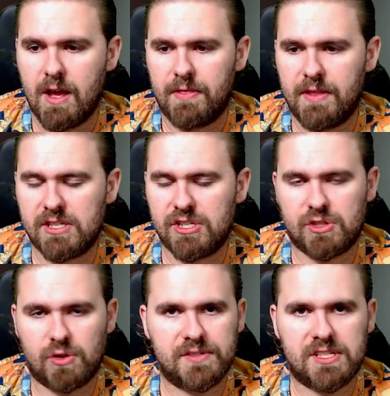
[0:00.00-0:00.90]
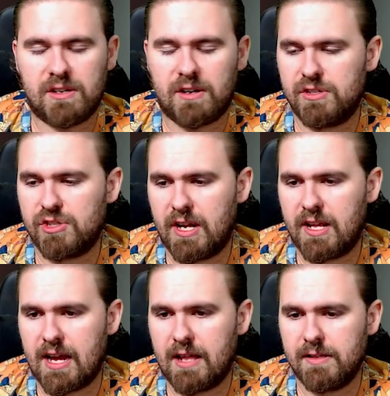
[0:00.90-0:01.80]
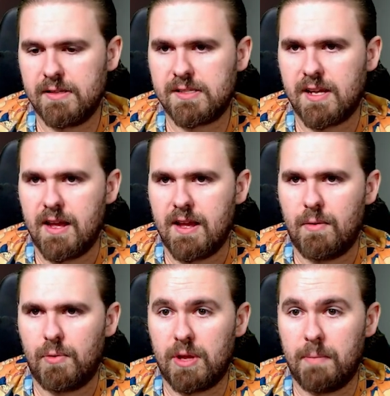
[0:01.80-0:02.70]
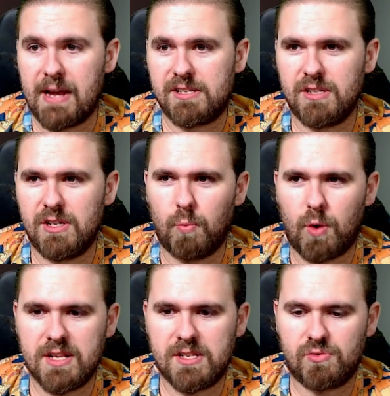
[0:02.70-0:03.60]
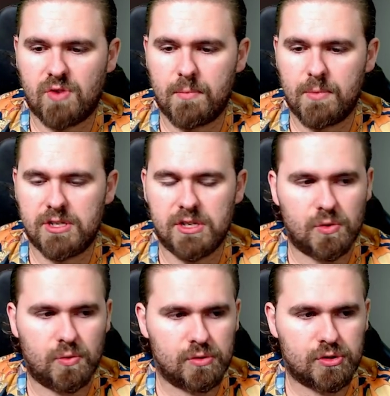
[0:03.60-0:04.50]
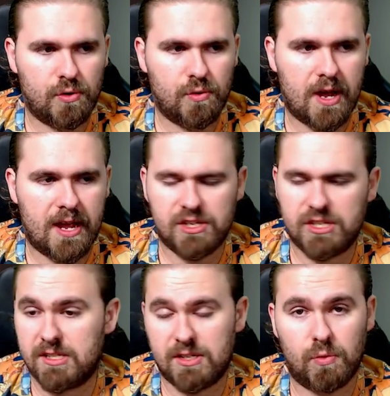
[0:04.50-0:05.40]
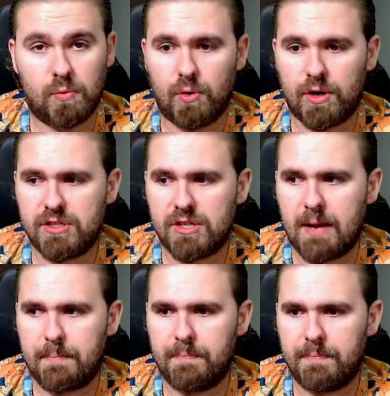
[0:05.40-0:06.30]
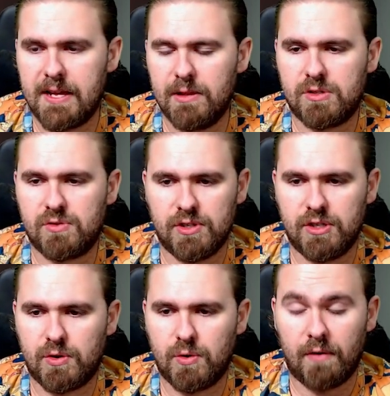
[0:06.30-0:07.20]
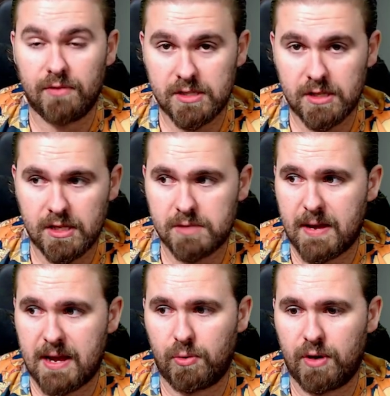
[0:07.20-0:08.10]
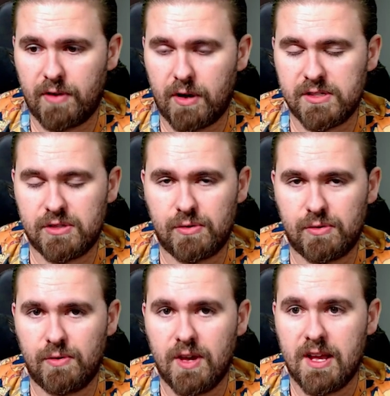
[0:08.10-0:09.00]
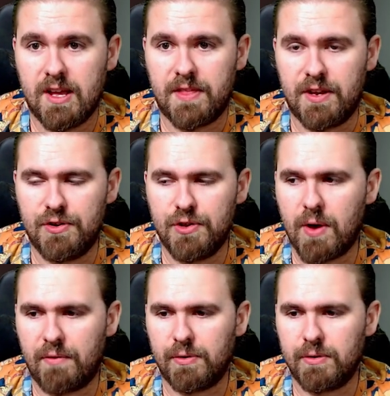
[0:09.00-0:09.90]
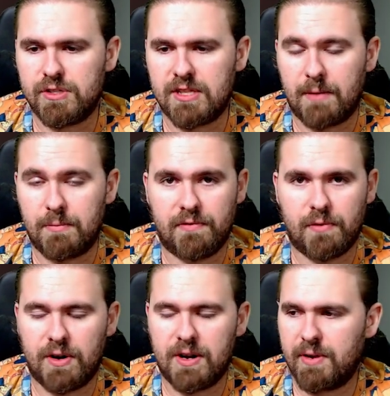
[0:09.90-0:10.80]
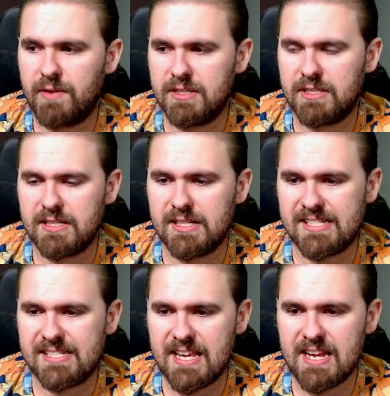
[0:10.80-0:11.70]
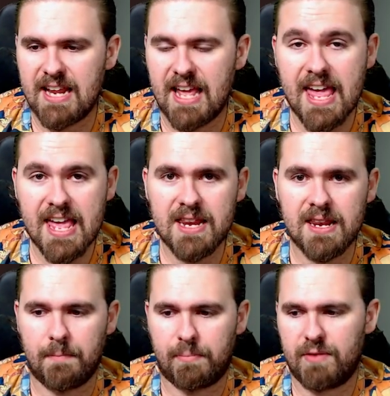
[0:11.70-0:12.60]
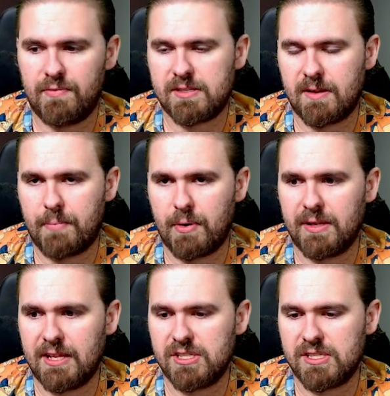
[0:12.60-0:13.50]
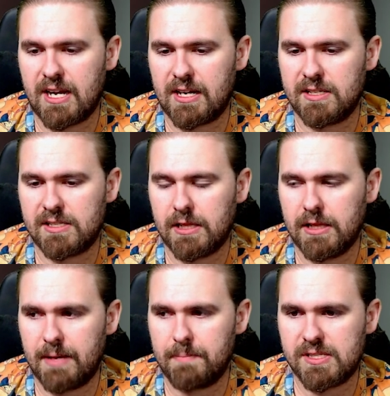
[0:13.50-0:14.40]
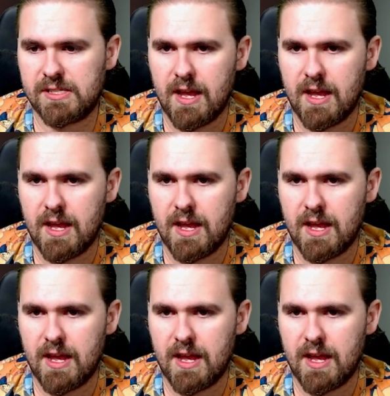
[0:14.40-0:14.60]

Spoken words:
These are just obviously the non-shiny colors. We've got the Basculin White Stripe, which is also just a single water type. It looks really cool. Obviously, this bad boy evolves into the new evolution that we have already previously seen in the previous Pokemon Legends Arceus clips,